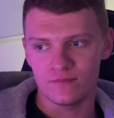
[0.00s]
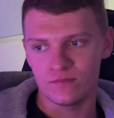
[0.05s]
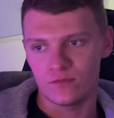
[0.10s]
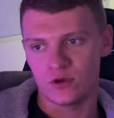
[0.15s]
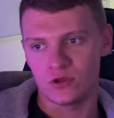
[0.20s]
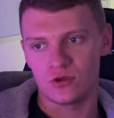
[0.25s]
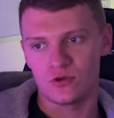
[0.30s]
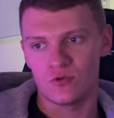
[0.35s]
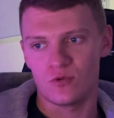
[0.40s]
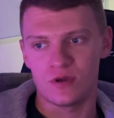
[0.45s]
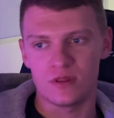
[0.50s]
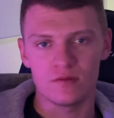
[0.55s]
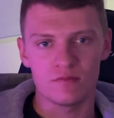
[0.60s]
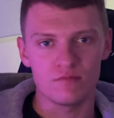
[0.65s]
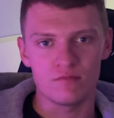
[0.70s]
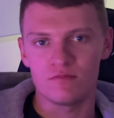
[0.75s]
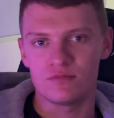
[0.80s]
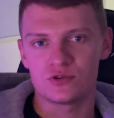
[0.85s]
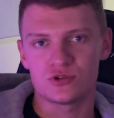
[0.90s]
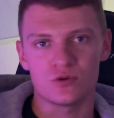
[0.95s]
Are you
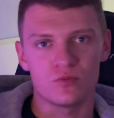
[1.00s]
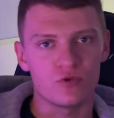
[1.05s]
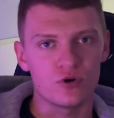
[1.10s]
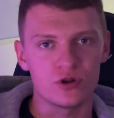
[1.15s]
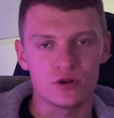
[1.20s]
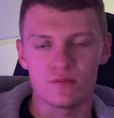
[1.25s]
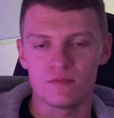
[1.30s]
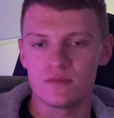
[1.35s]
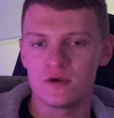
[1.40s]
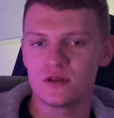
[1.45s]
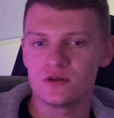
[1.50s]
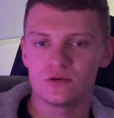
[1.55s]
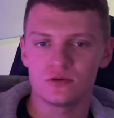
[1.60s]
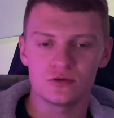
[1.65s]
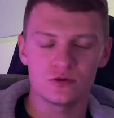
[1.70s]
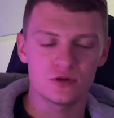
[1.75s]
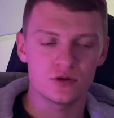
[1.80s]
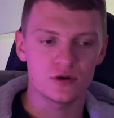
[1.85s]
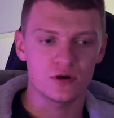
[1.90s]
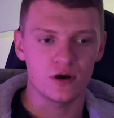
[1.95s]
in somewhere in the
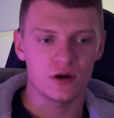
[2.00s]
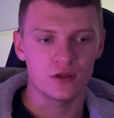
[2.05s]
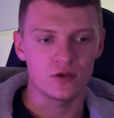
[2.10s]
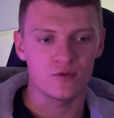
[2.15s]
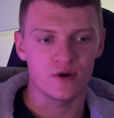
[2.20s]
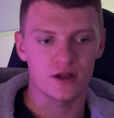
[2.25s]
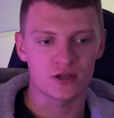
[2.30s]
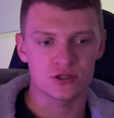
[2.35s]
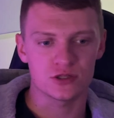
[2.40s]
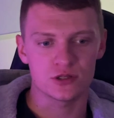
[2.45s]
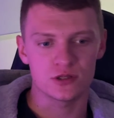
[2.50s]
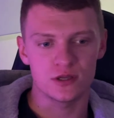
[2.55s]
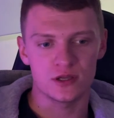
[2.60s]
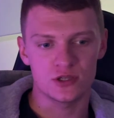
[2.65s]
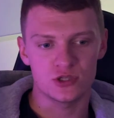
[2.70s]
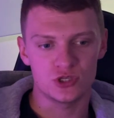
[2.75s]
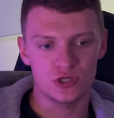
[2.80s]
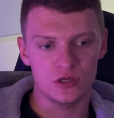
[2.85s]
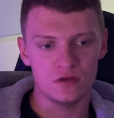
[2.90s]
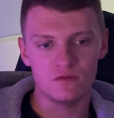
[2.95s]
middle? Are you actually
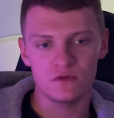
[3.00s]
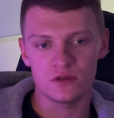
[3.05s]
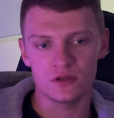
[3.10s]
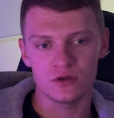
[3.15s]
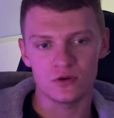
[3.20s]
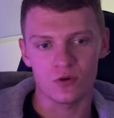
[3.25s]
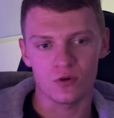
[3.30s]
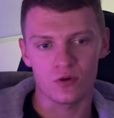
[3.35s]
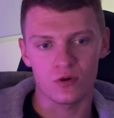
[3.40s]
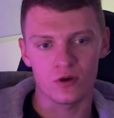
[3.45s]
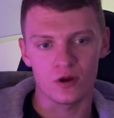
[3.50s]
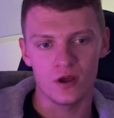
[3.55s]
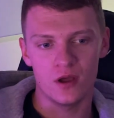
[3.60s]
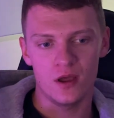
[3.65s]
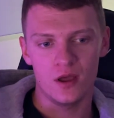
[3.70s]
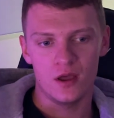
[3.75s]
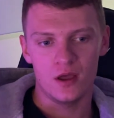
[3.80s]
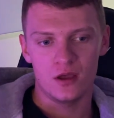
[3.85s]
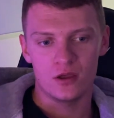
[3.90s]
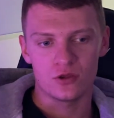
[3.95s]
achieving your
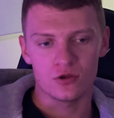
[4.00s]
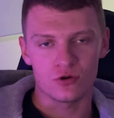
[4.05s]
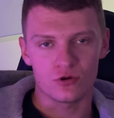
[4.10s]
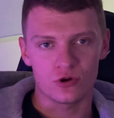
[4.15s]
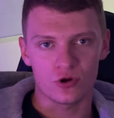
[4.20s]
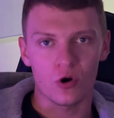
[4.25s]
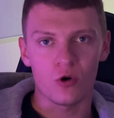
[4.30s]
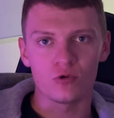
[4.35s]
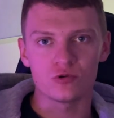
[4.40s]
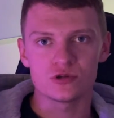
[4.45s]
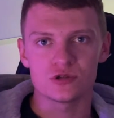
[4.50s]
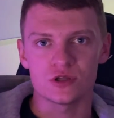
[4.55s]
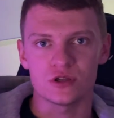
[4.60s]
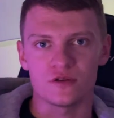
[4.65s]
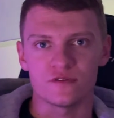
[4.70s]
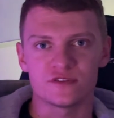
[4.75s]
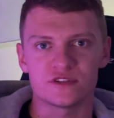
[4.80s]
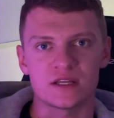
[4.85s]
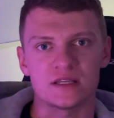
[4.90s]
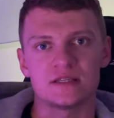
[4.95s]
goals that
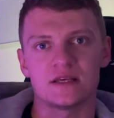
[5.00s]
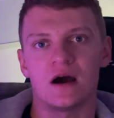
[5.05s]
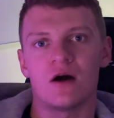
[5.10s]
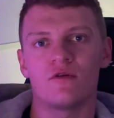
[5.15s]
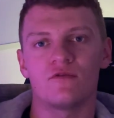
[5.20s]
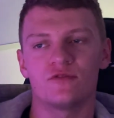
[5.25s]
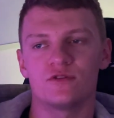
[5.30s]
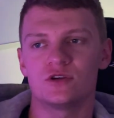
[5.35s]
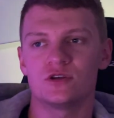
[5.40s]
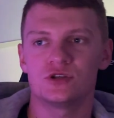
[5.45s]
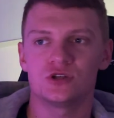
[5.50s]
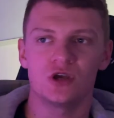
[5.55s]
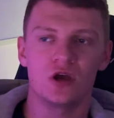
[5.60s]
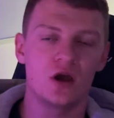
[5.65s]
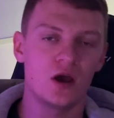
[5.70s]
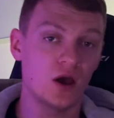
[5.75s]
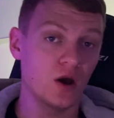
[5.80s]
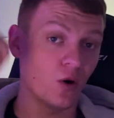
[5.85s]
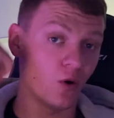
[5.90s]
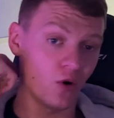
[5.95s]
you've set out for this
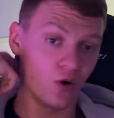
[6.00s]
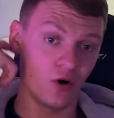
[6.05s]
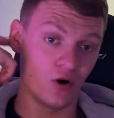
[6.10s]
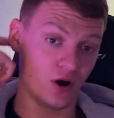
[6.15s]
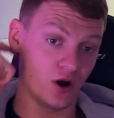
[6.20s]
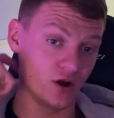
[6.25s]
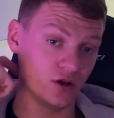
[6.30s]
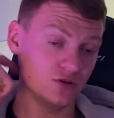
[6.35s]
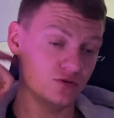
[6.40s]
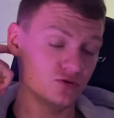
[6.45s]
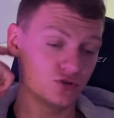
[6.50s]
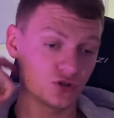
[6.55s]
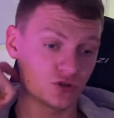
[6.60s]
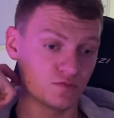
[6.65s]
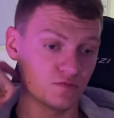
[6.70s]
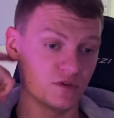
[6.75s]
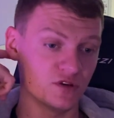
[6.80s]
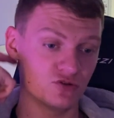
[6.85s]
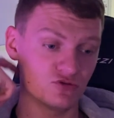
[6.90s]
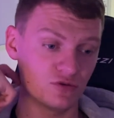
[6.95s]
year? Or are you just
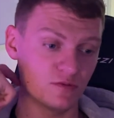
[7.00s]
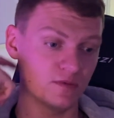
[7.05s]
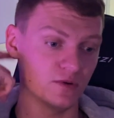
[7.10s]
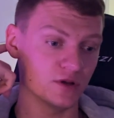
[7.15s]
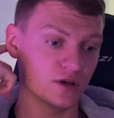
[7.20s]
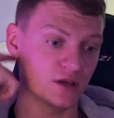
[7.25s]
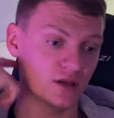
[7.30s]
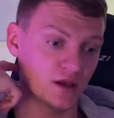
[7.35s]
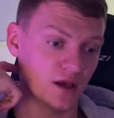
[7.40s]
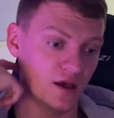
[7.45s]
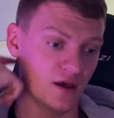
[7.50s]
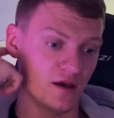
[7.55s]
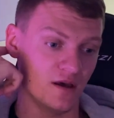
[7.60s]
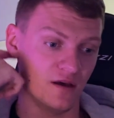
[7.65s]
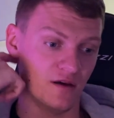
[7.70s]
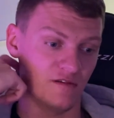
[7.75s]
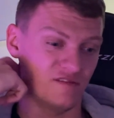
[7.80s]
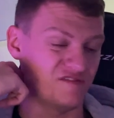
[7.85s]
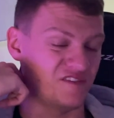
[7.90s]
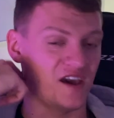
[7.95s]
miserably
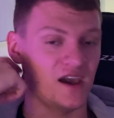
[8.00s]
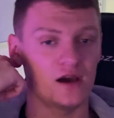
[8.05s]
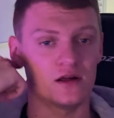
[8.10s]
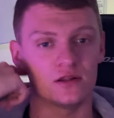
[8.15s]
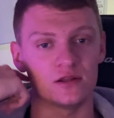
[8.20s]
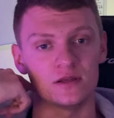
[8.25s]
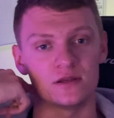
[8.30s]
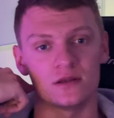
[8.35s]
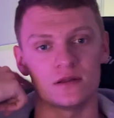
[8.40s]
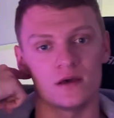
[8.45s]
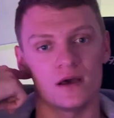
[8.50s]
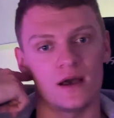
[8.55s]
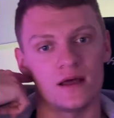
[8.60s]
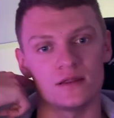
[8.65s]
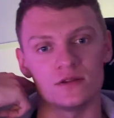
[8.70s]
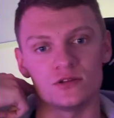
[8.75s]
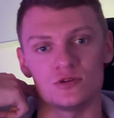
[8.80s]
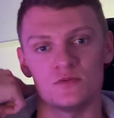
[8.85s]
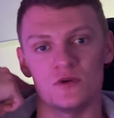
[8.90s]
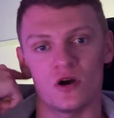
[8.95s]
failing?
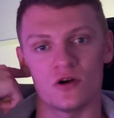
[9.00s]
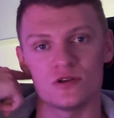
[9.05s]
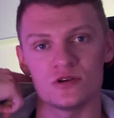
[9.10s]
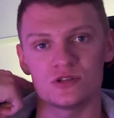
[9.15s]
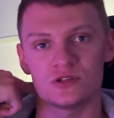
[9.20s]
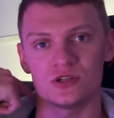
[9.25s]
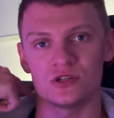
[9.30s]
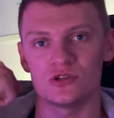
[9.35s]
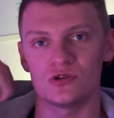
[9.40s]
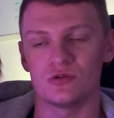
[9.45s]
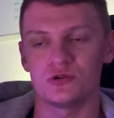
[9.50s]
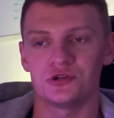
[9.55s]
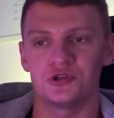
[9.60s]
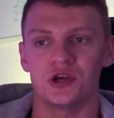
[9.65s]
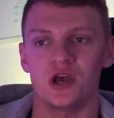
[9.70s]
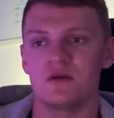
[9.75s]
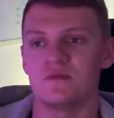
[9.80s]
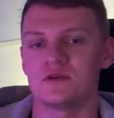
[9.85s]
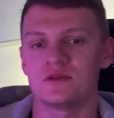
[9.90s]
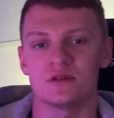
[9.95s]
And to be honest, there's no
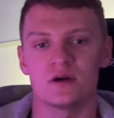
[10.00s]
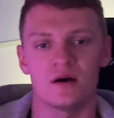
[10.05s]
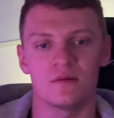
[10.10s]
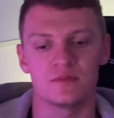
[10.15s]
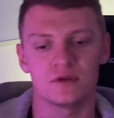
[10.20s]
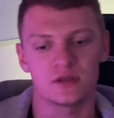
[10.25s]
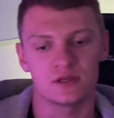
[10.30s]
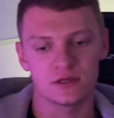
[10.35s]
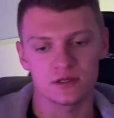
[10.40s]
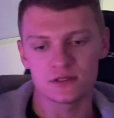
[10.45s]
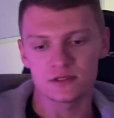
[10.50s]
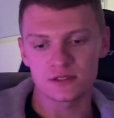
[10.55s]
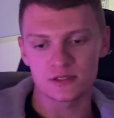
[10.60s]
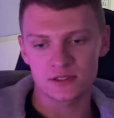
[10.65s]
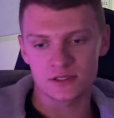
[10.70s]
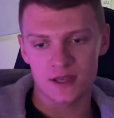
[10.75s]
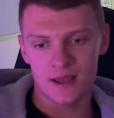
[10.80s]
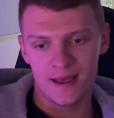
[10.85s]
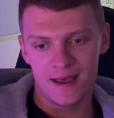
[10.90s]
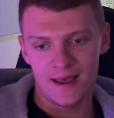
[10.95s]
shame in that,
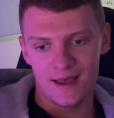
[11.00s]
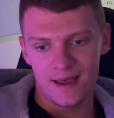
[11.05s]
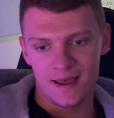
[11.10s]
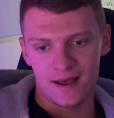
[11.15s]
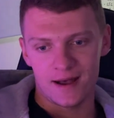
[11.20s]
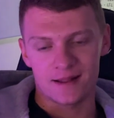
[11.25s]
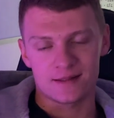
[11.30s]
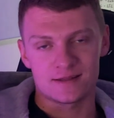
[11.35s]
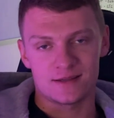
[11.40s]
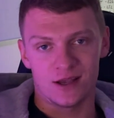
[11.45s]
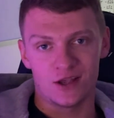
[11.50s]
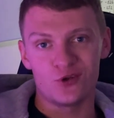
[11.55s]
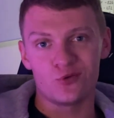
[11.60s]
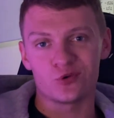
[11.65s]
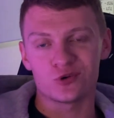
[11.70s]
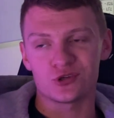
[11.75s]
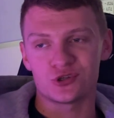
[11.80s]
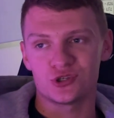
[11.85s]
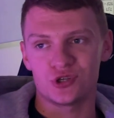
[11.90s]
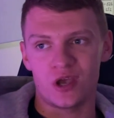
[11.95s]
because I'll tell you
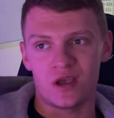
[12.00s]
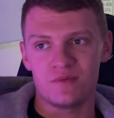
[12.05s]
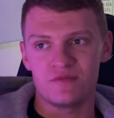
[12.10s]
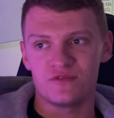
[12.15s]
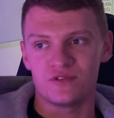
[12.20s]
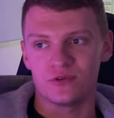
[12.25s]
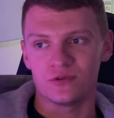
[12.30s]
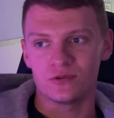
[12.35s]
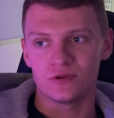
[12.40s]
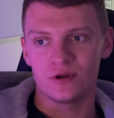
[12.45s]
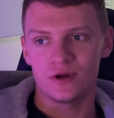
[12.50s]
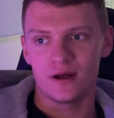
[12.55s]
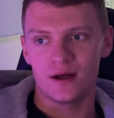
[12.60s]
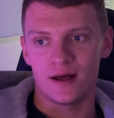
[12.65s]
what's shameful.